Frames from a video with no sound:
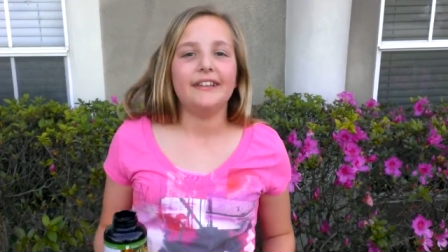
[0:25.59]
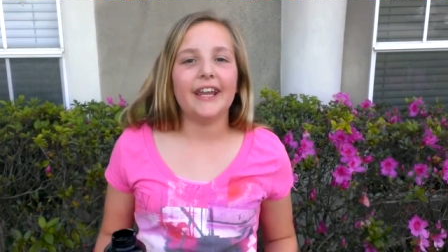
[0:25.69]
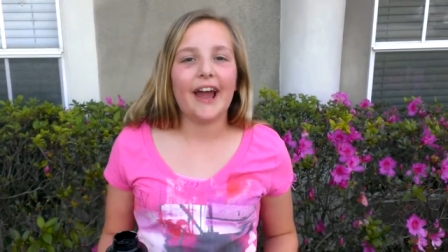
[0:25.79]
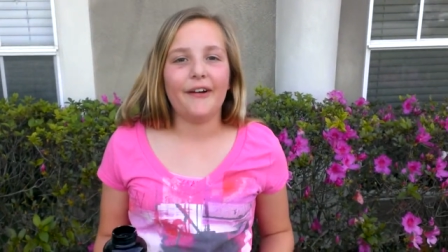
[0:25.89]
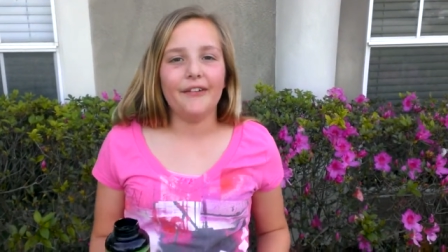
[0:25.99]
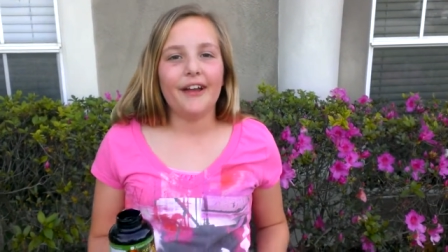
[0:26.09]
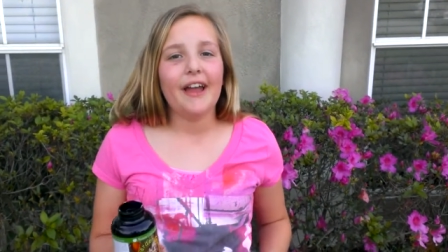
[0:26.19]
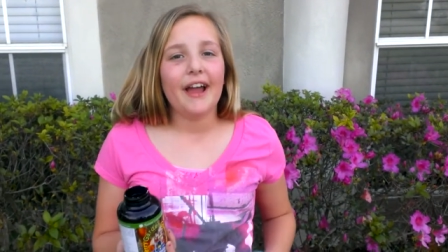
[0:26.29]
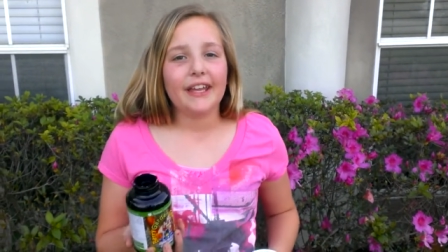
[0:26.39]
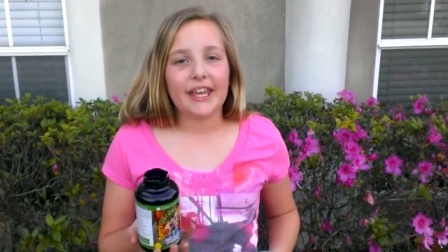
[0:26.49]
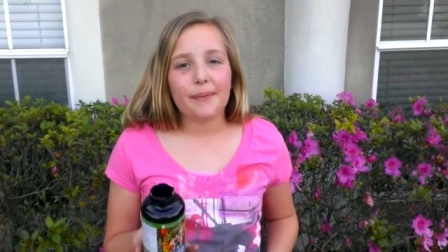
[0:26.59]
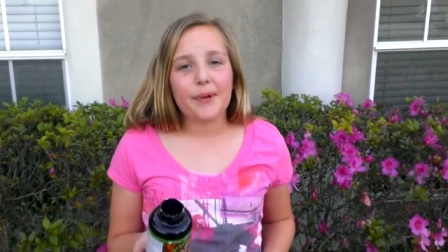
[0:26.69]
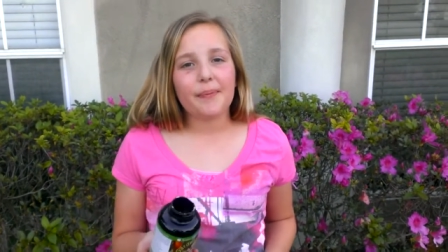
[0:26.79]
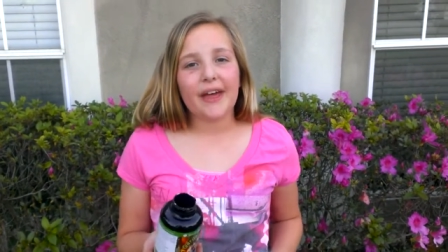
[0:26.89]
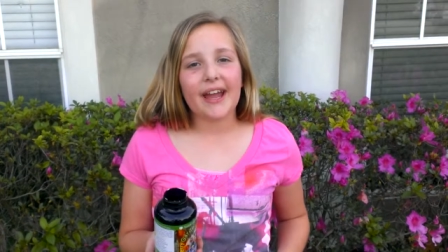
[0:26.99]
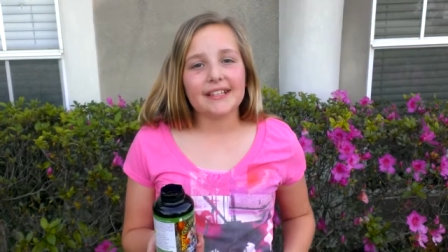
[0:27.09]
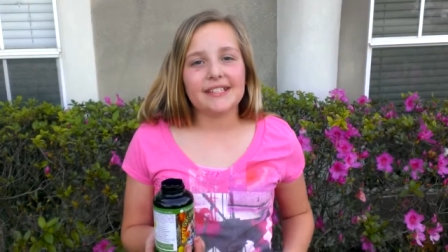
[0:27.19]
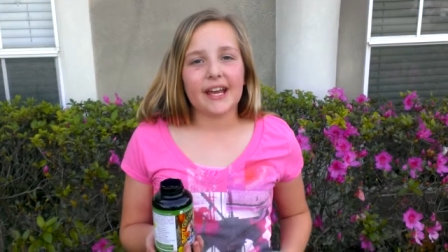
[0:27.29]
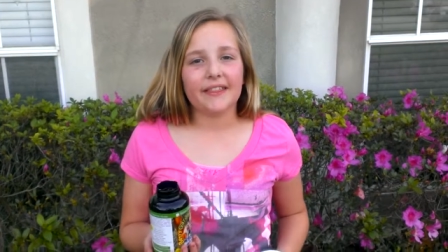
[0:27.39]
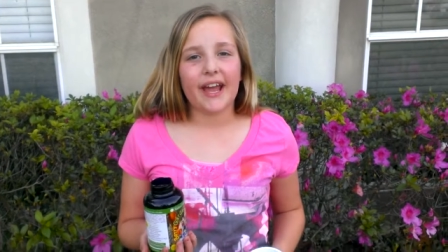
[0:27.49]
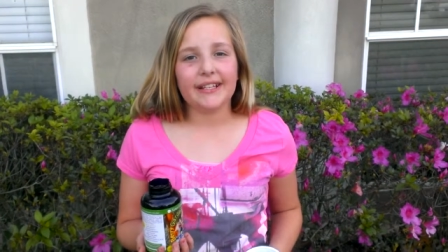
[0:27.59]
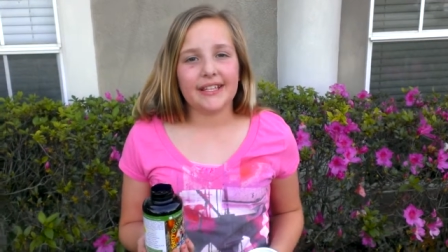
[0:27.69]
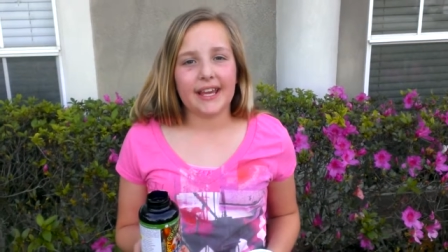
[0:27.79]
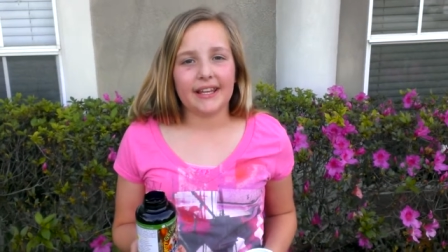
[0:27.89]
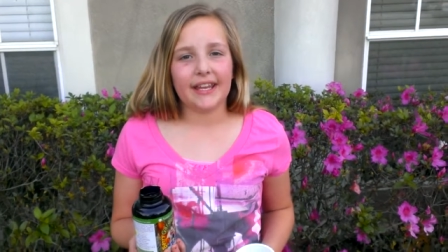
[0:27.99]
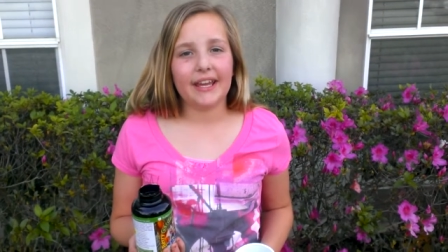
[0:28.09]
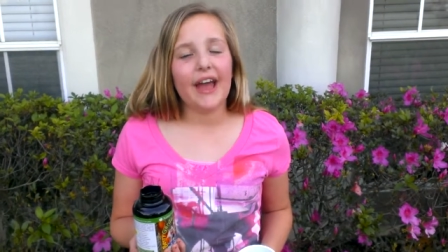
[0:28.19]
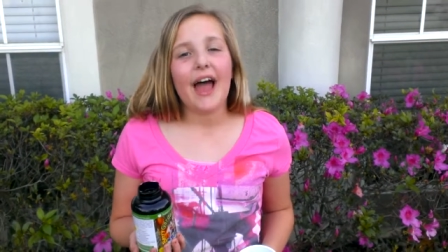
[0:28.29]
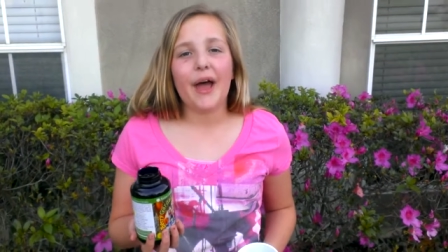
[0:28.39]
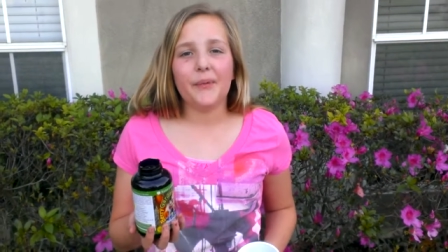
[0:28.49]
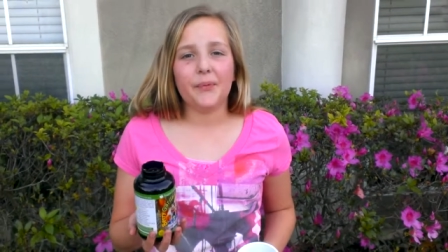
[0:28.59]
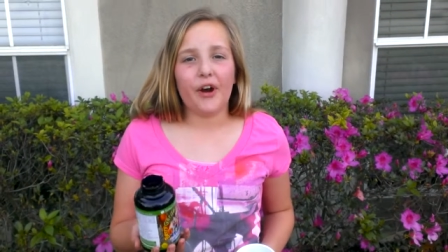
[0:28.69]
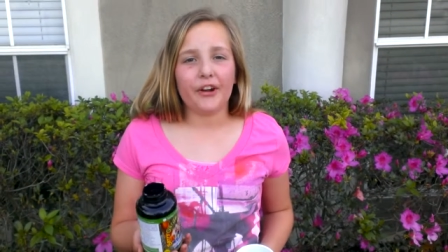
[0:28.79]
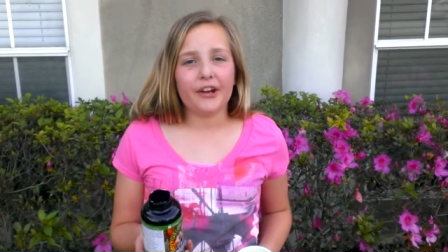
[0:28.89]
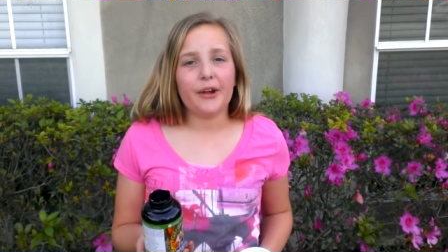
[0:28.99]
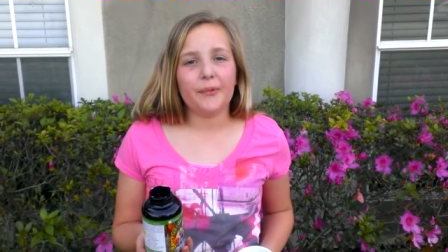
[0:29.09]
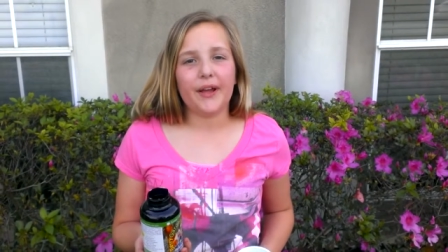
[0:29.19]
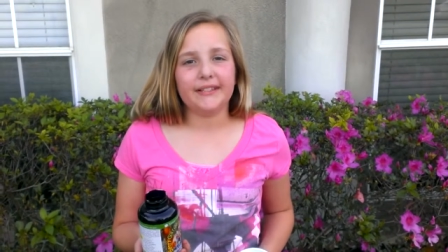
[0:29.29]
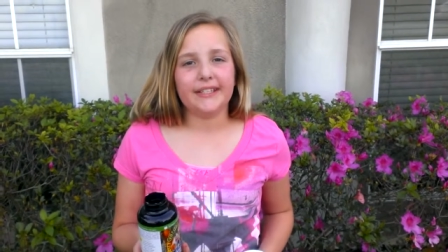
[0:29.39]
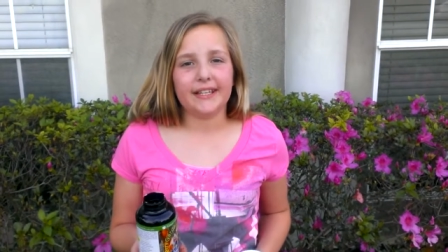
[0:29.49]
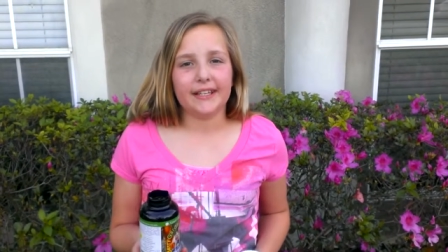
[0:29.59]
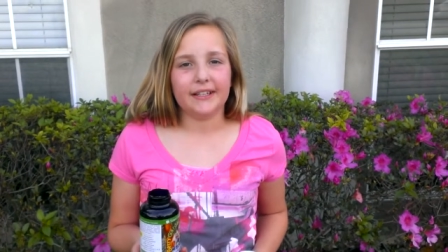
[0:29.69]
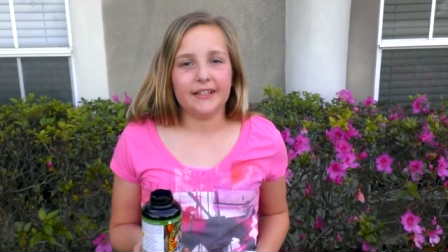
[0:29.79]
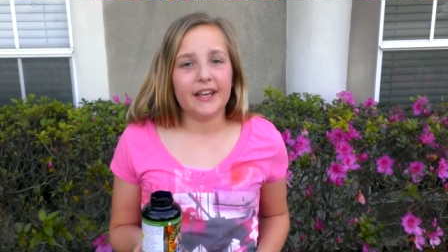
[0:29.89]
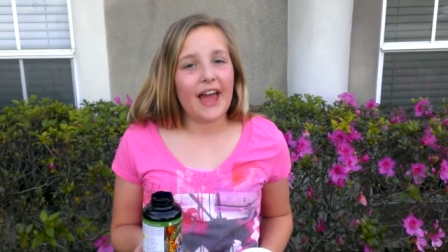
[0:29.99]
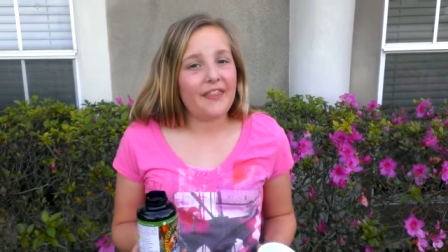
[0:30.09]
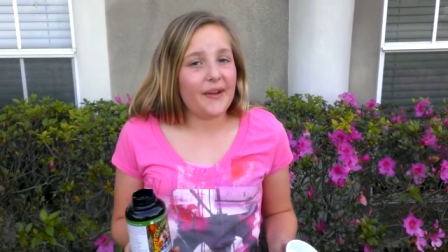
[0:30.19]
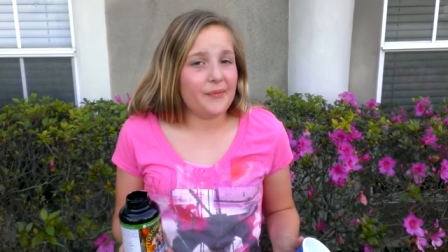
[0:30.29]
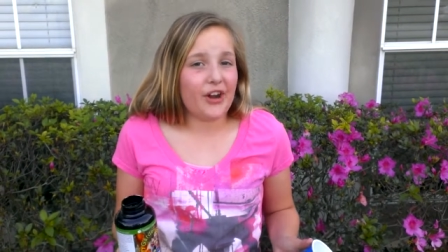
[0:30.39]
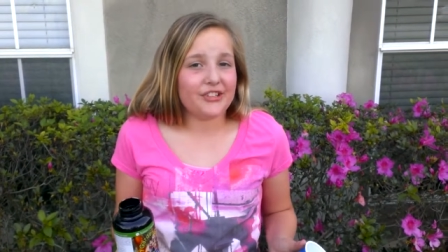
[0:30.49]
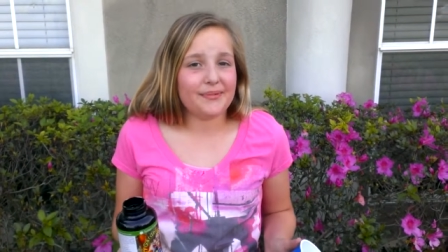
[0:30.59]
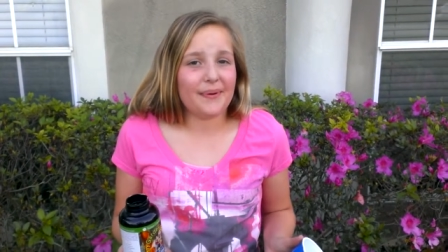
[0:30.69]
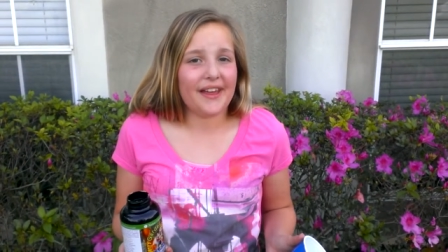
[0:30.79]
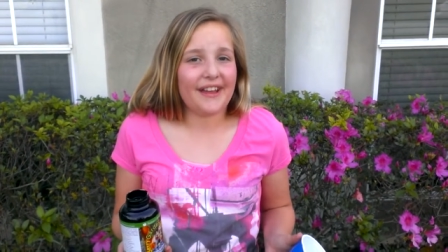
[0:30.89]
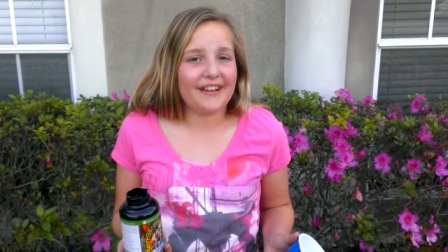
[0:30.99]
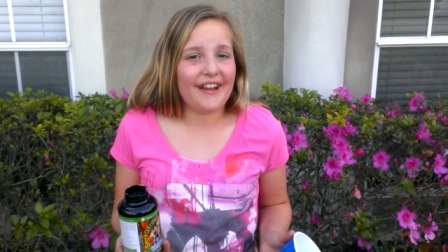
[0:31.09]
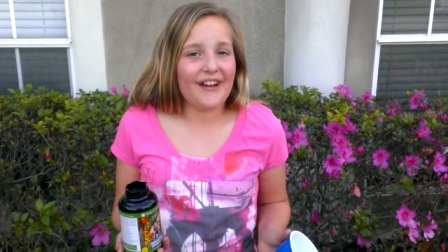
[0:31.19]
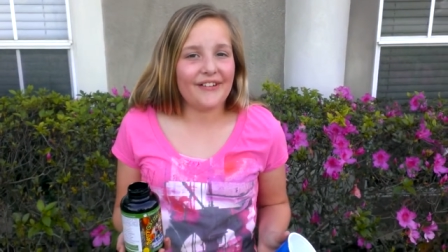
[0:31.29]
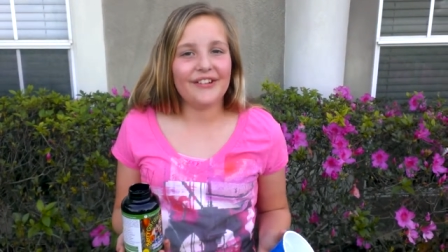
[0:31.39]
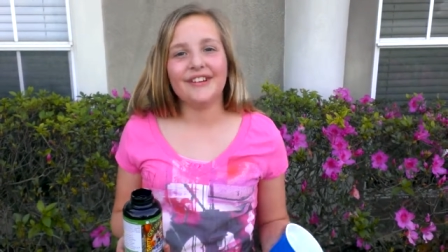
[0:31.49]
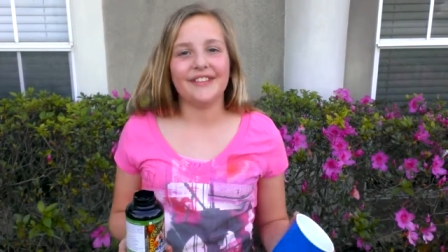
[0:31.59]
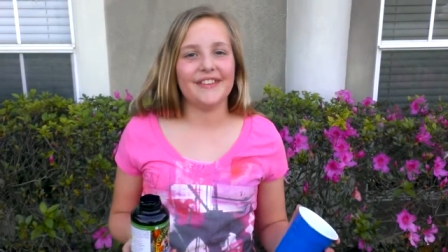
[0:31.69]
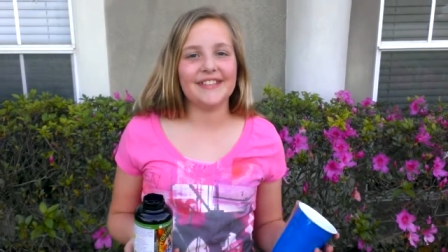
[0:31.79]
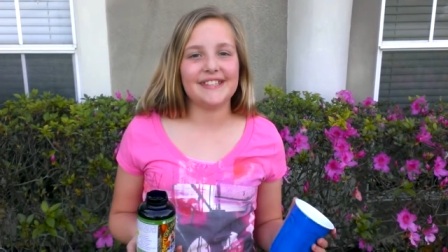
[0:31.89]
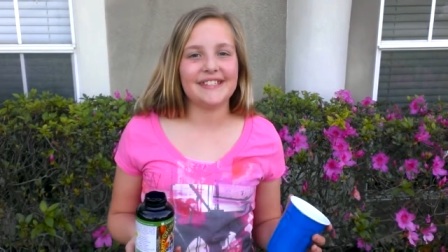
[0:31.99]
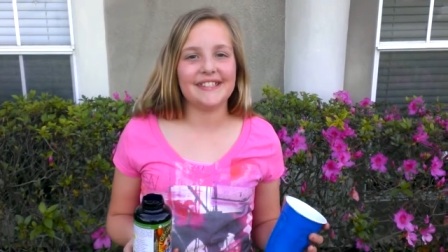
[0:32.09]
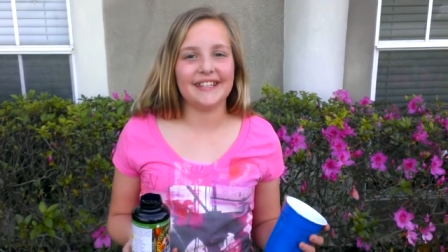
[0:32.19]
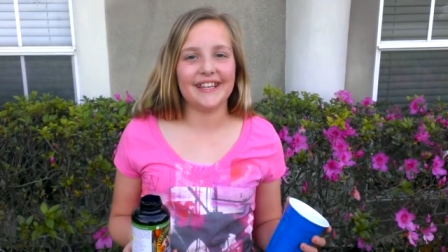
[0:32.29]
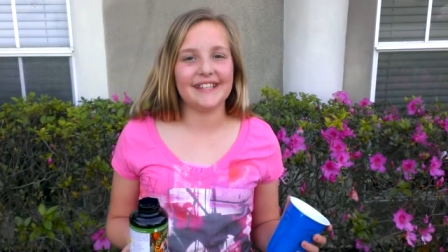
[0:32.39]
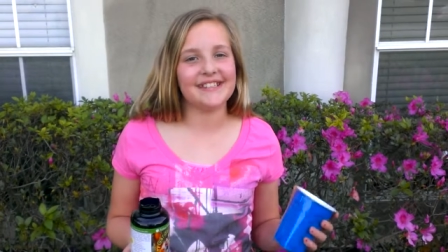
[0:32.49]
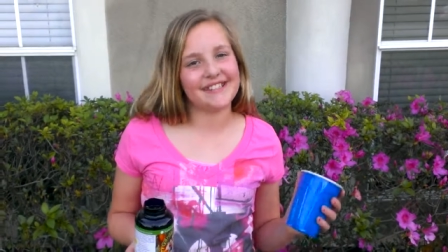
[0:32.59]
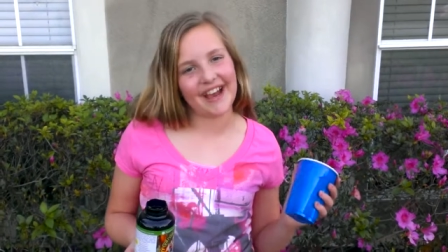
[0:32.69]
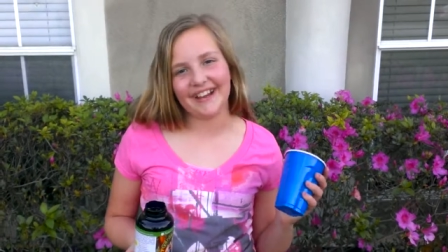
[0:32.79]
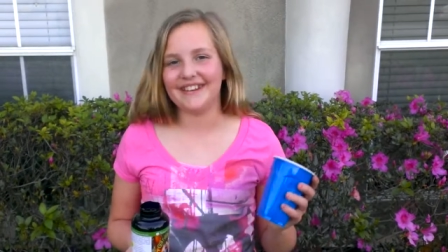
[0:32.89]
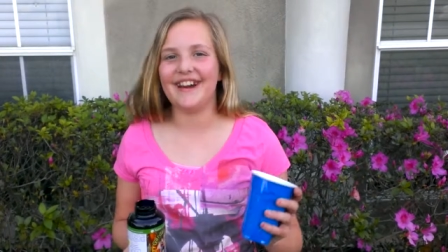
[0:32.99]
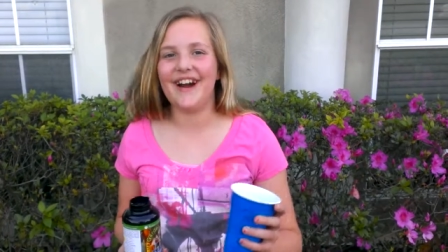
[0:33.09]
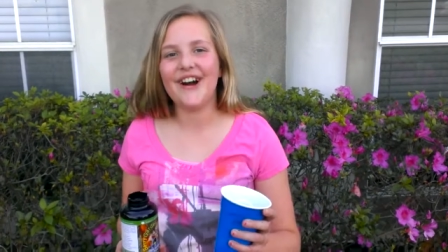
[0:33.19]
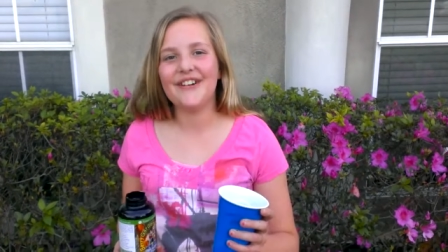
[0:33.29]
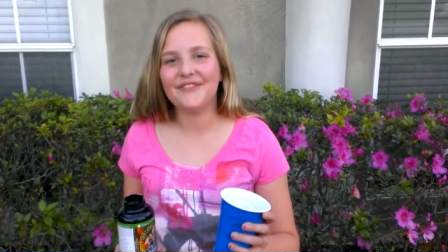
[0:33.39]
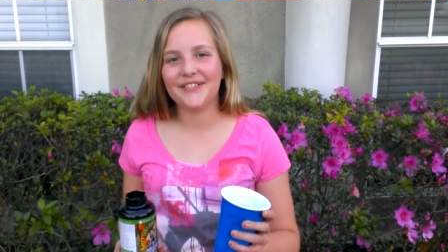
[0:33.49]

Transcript: Now, keep your plant in sunlight daily and water it when needed, and then watch your plant go. This is Sydney signing off.